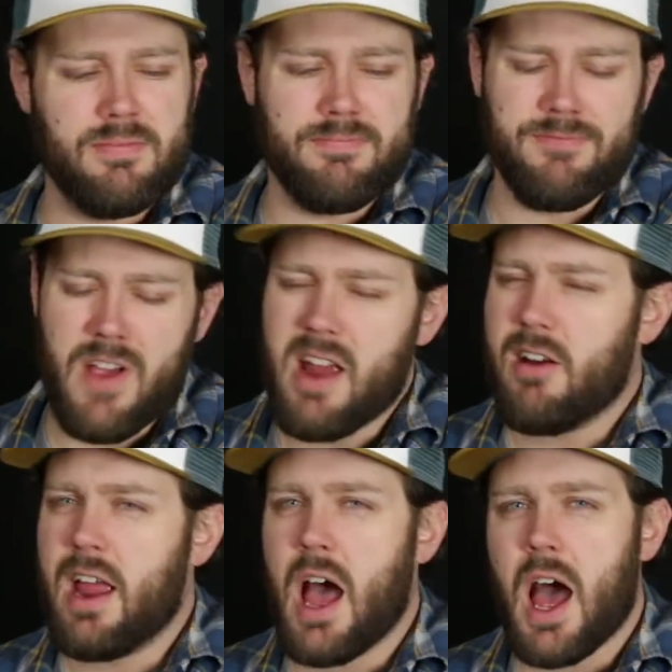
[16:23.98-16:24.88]

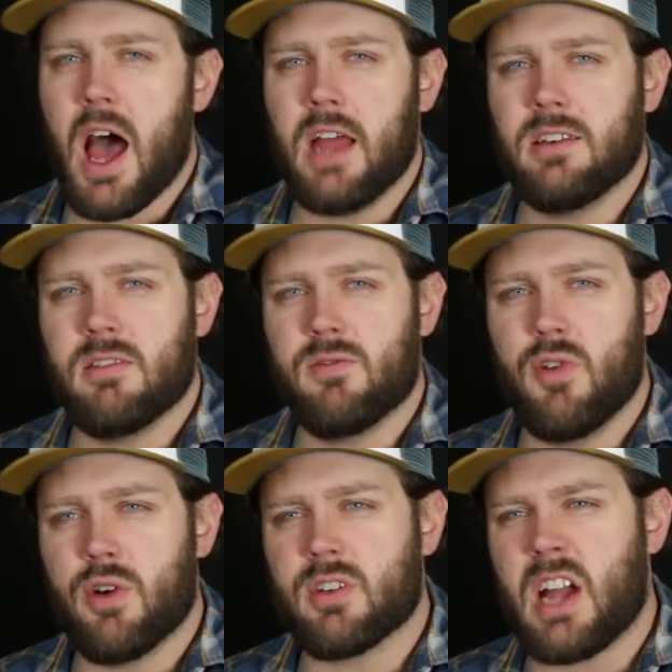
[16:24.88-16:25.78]
very hot,
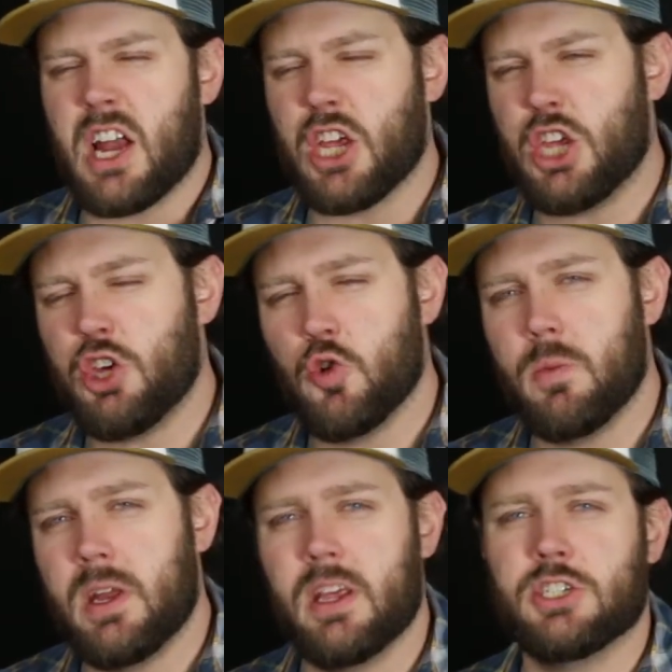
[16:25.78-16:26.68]
kind of
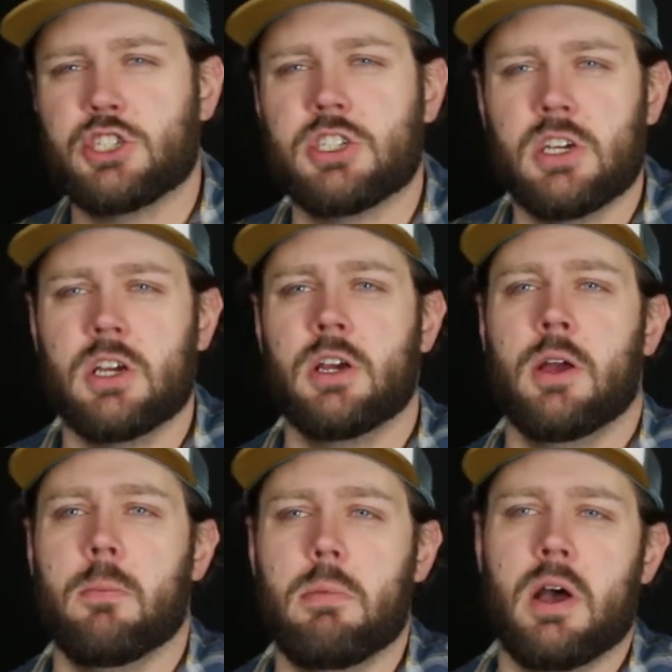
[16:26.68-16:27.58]
humidish,
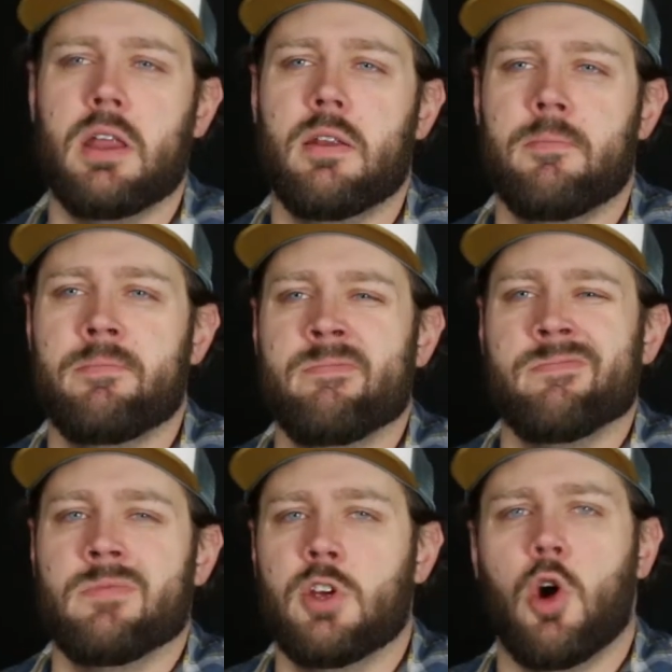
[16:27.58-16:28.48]
but
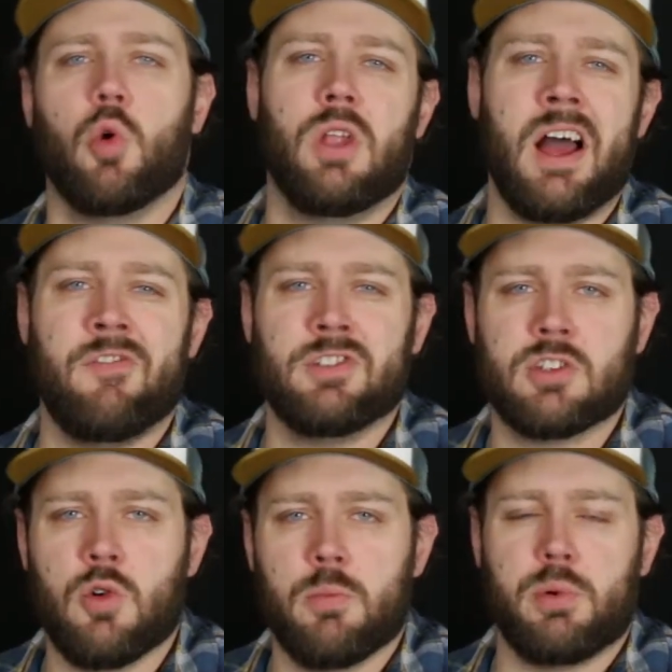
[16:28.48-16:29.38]
your whole life is
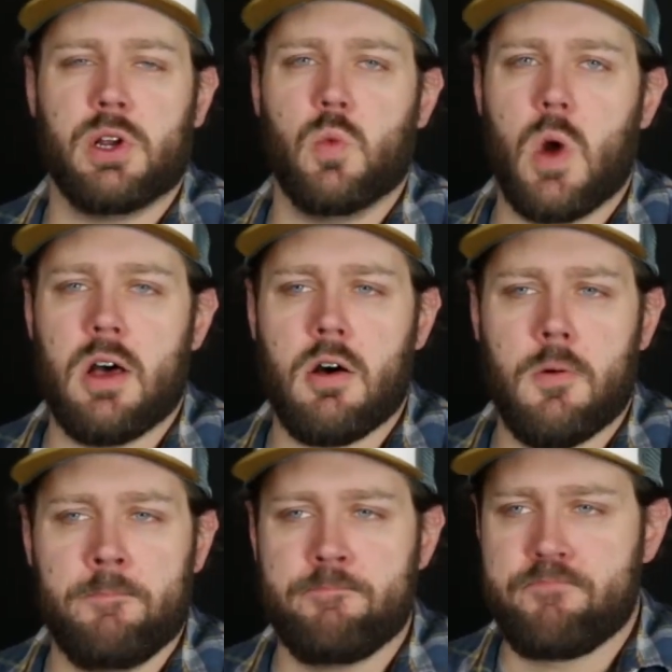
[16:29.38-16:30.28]
going pretty
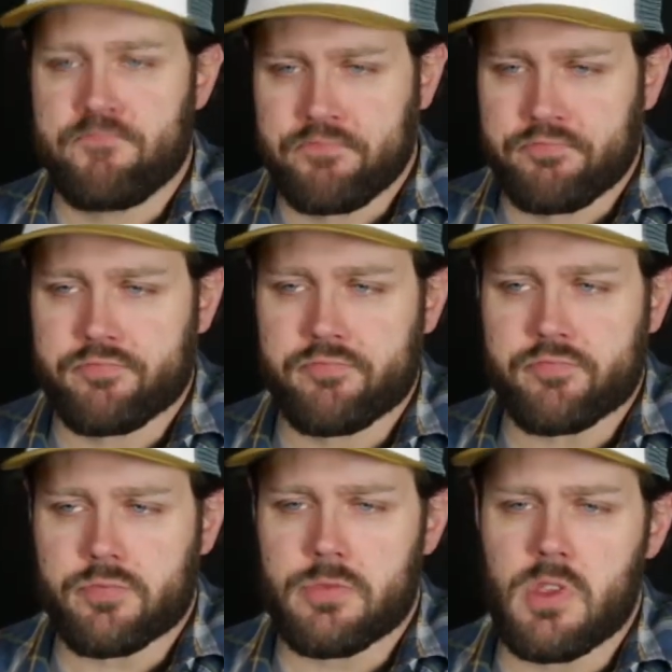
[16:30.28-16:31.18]
well.
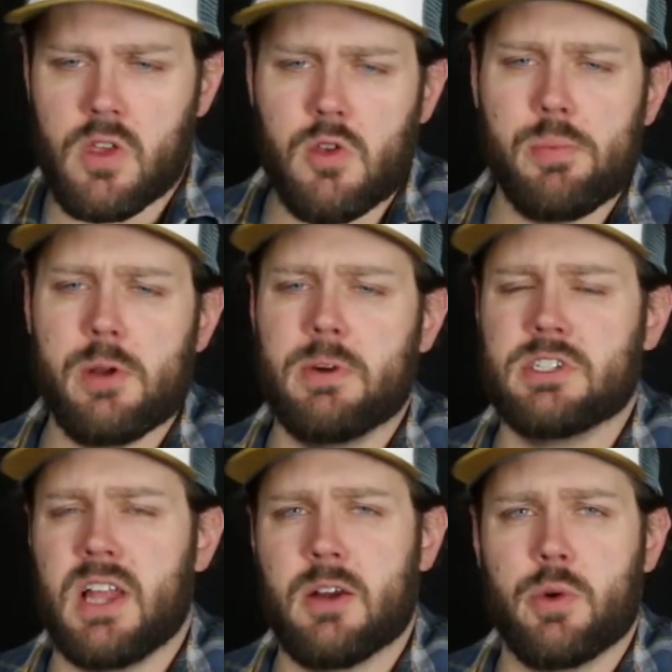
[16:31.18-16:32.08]
You pretty
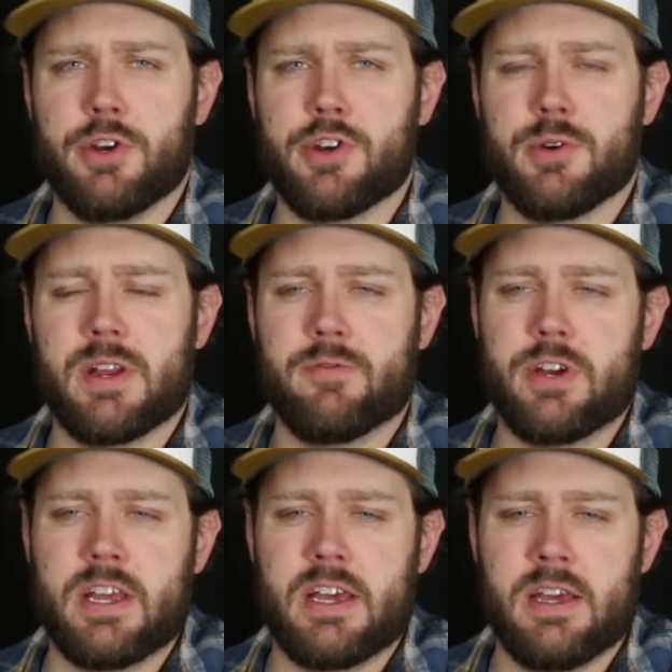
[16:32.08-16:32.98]
much like what you're doing
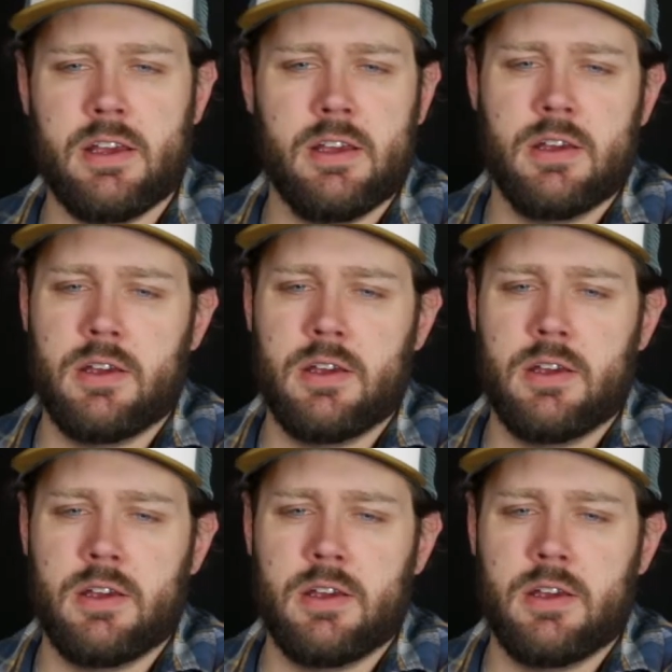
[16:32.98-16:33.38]
every day.